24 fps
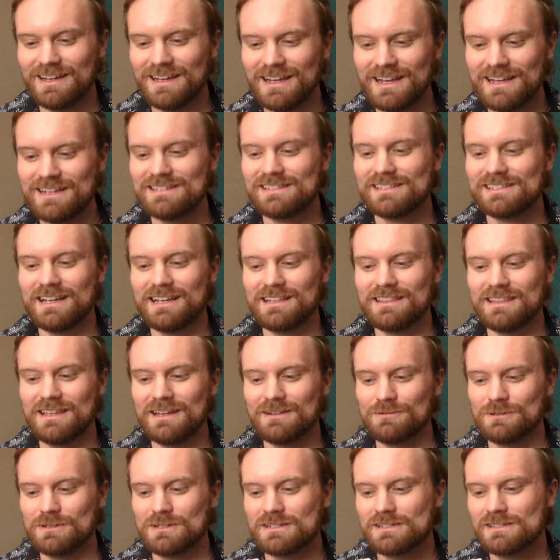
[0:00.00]
He said
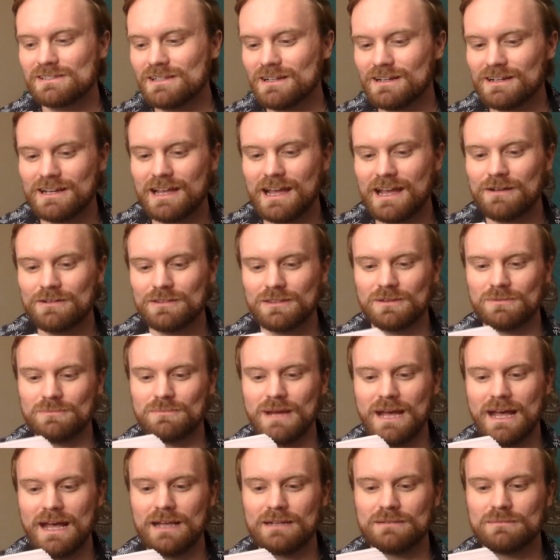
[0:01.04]
they would suck out the
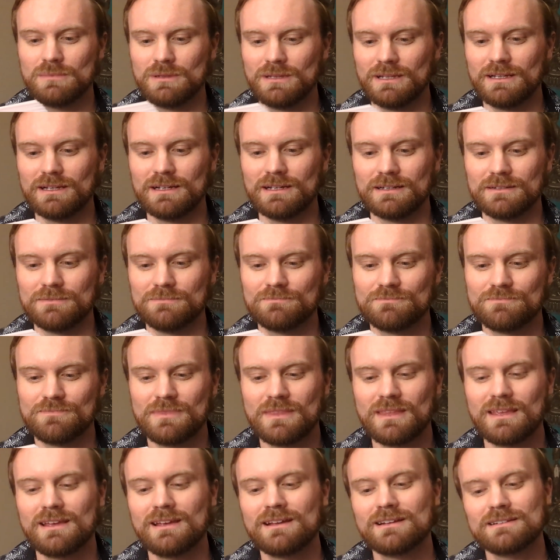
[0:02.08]
bad blood.
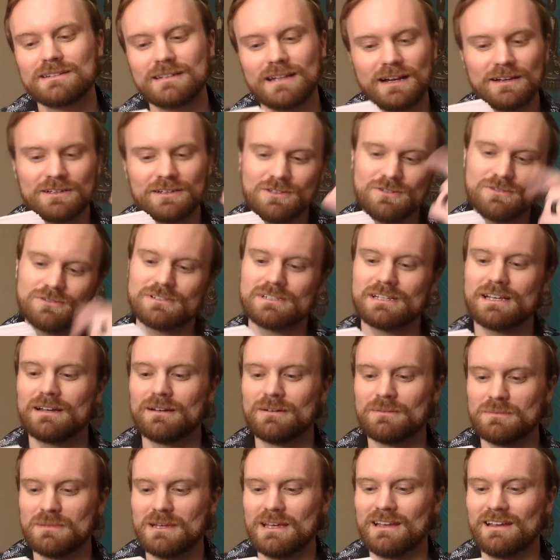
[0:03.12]
Now you
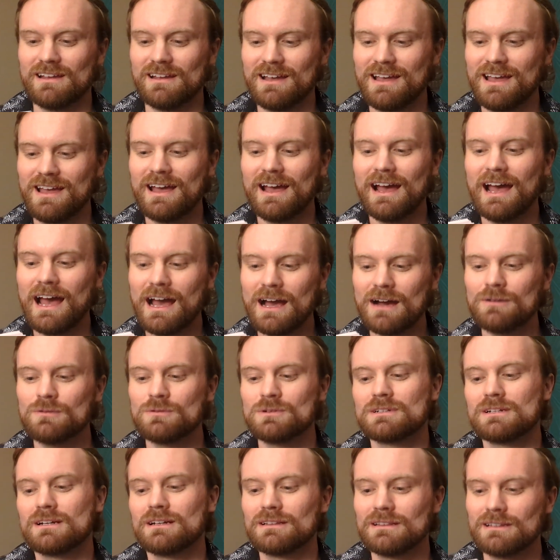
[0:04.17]
tell me, how
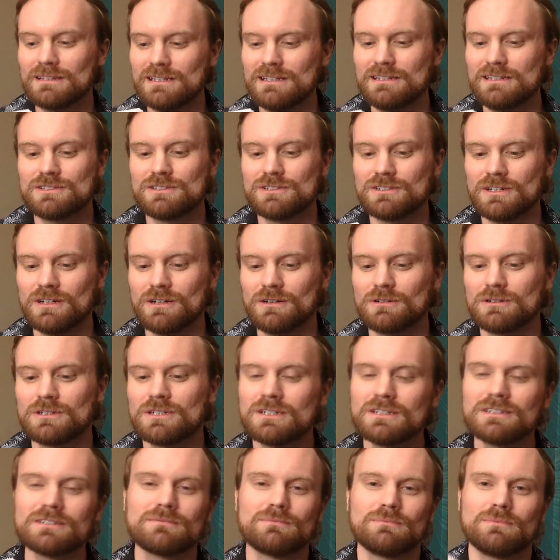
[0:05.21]
would a leech know
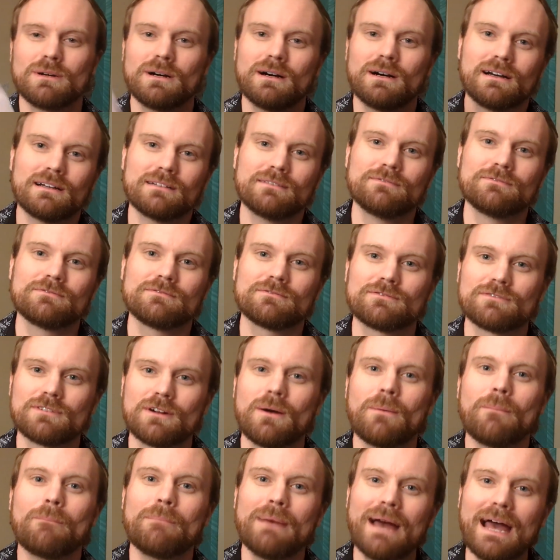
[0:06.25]
good blood
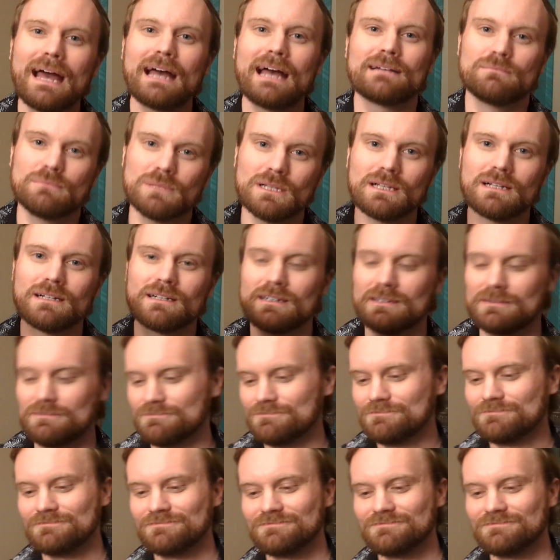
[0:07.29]
from bad blood?"